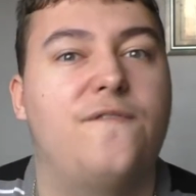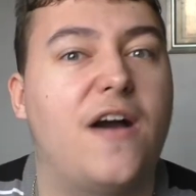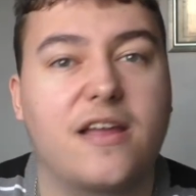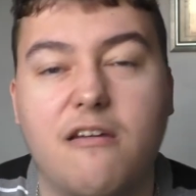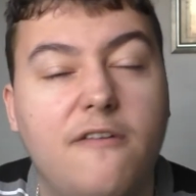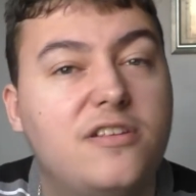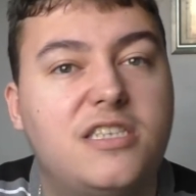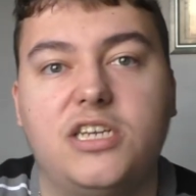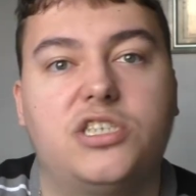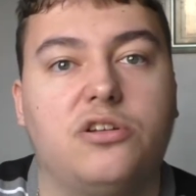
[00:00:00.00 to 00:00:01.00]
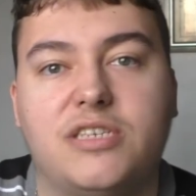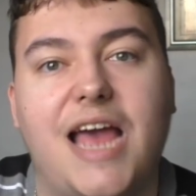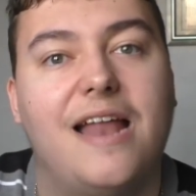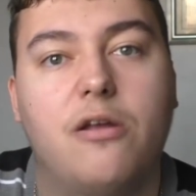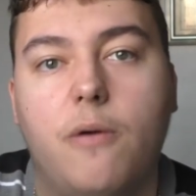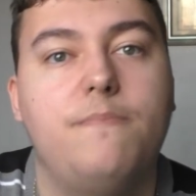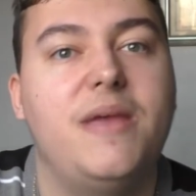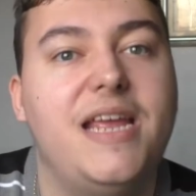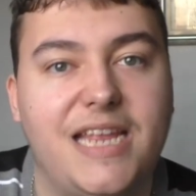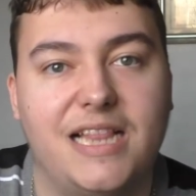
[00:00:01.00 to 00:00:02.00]
In fact, go over to Digital Dan
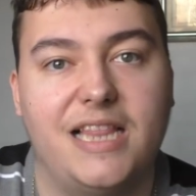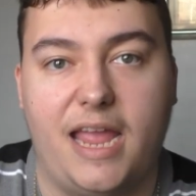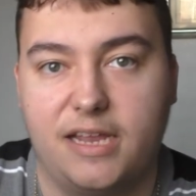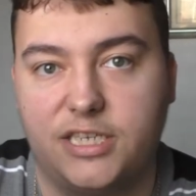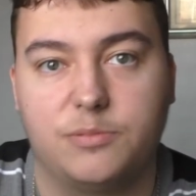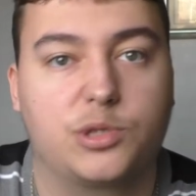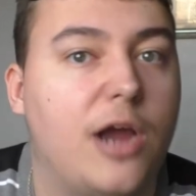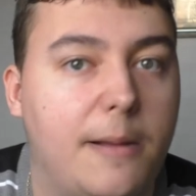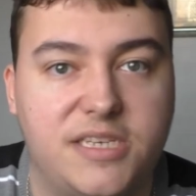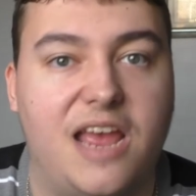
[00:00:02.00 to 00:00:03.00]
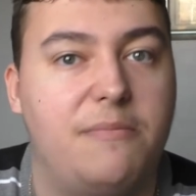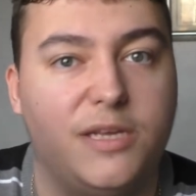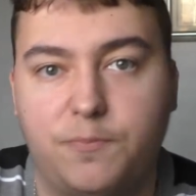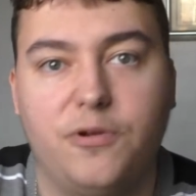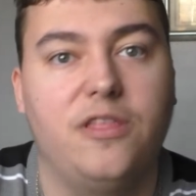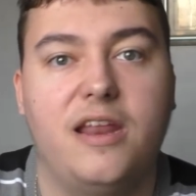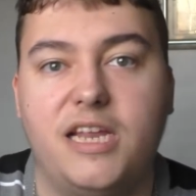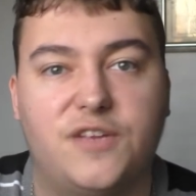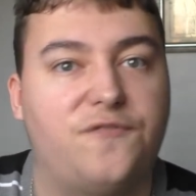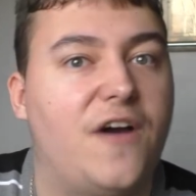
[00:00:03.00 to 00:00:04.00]
immediately and subscribe to him. He's brilliant,
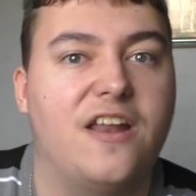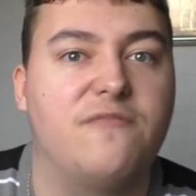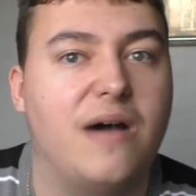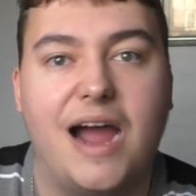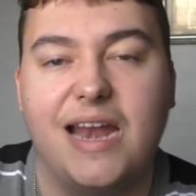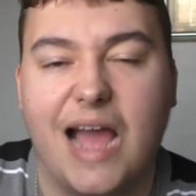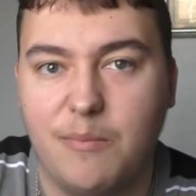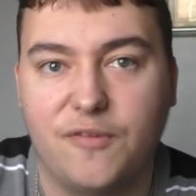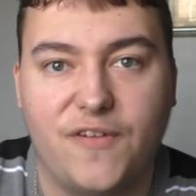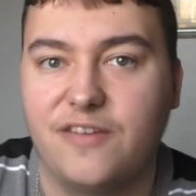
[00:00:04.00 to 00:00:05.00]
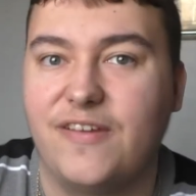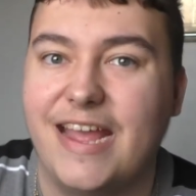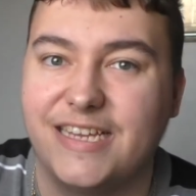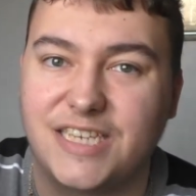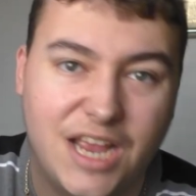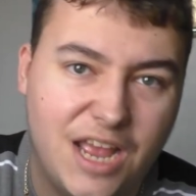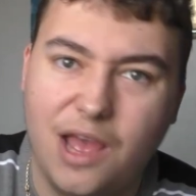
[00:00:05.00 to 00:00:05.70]
he's a fan of mine, I'm a fan of his.